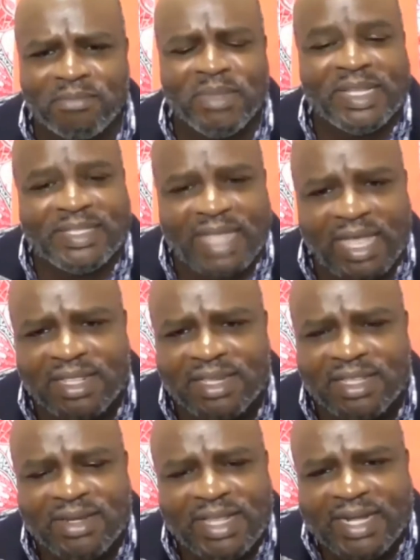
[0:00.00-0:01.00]

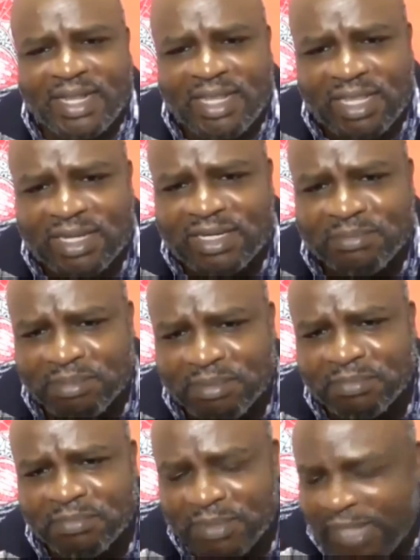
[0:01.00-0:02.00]
mentality in
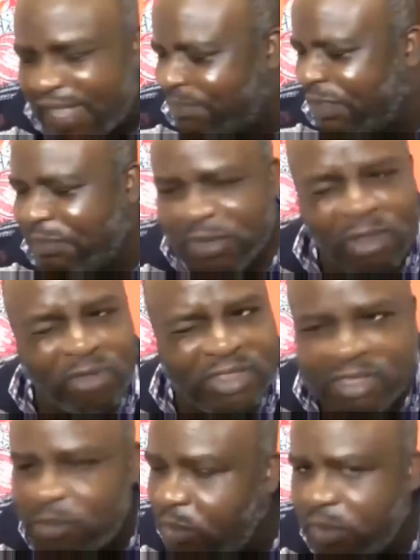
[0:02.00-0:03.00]
Black people
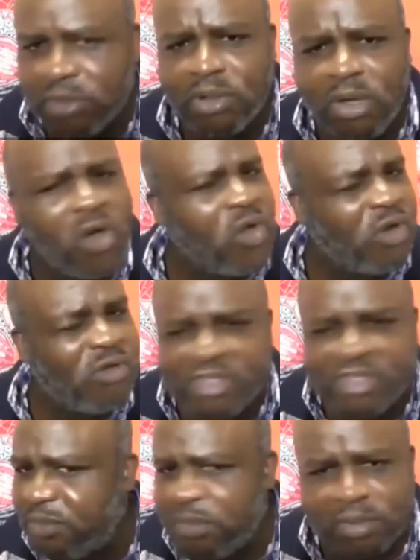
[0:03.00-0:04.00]
over the world, all over
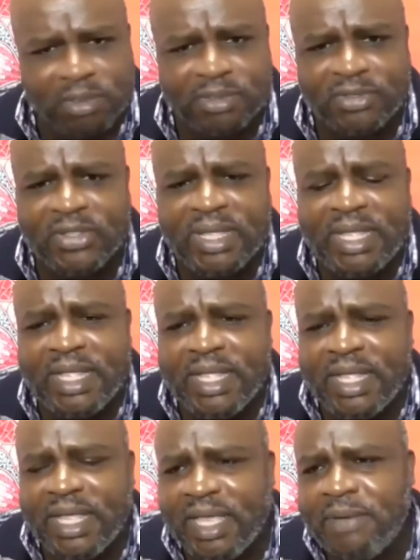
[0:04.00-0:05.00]
the world.
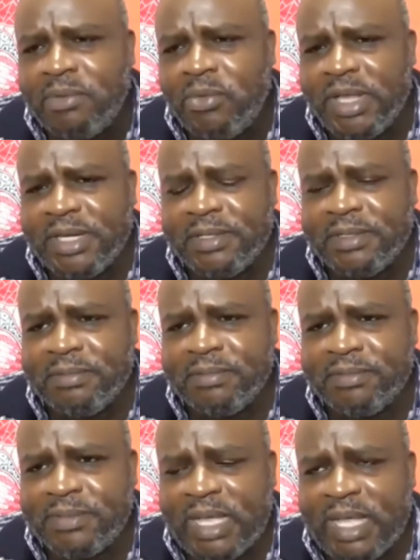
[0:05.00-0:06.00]
And
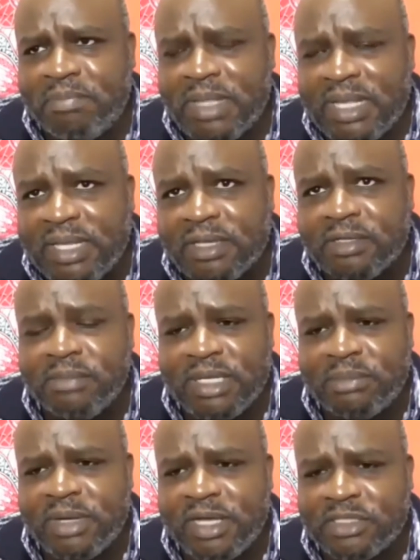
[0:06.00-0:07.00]
when a
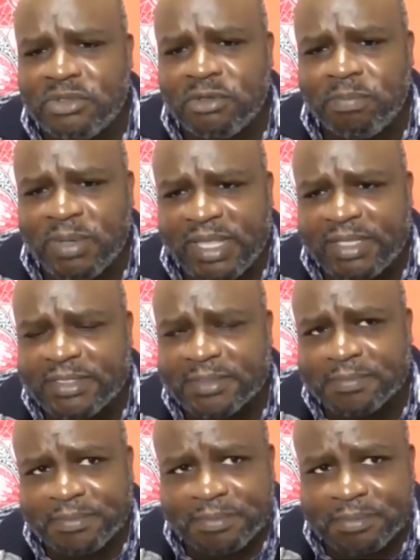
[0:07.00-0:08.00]
million march took place
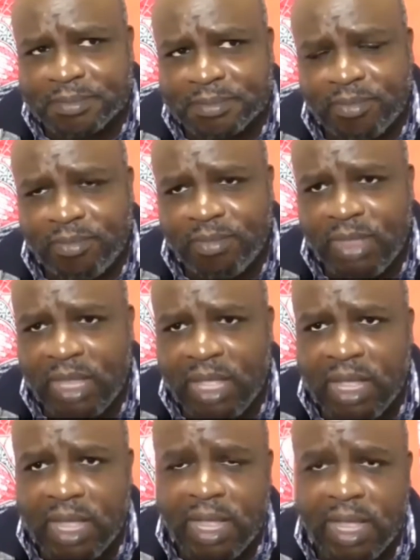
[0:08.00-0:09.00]

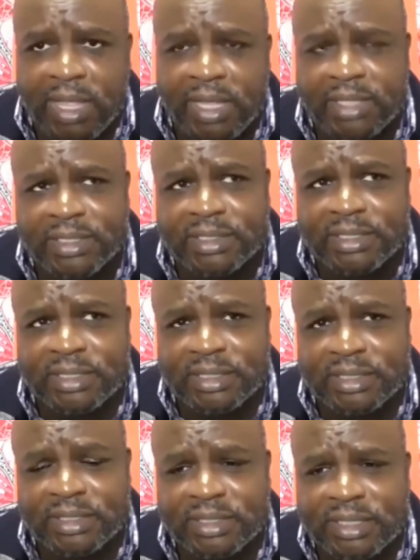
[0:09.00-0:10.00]
in
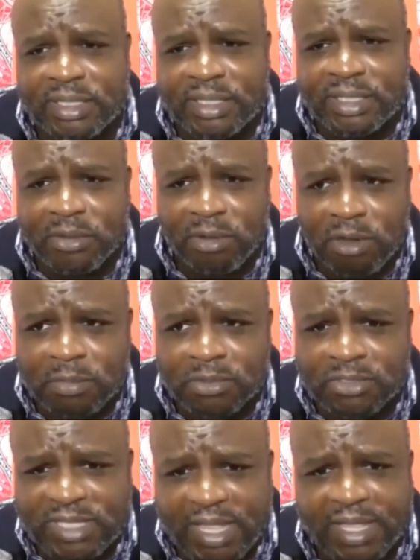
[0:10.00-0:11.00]

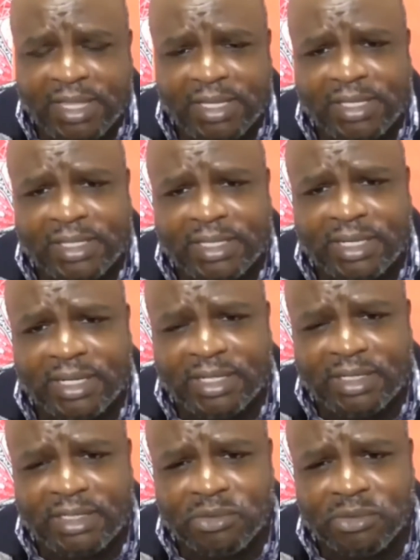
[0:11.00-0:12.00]
Columbus Day
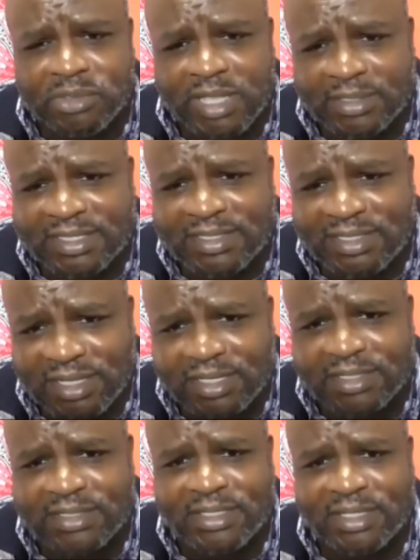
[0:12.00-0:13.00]

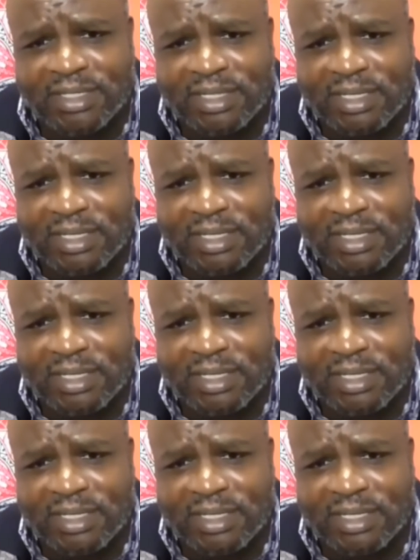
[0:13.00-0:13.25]
2006,